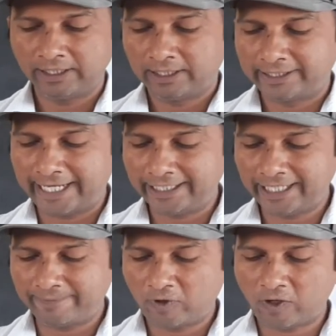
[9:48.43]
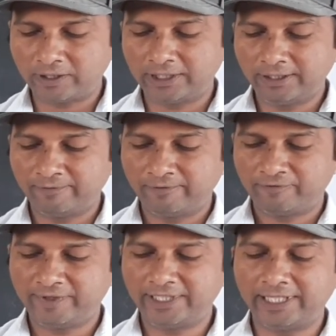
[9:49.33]
diagram or the
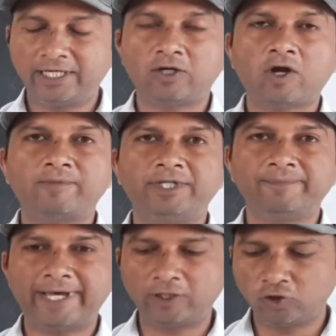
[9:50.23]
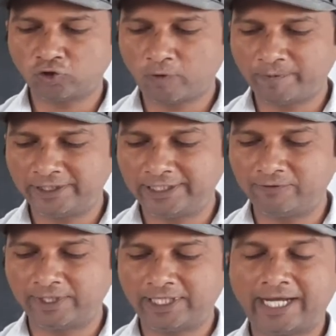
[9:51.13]
figure of the microscope is given.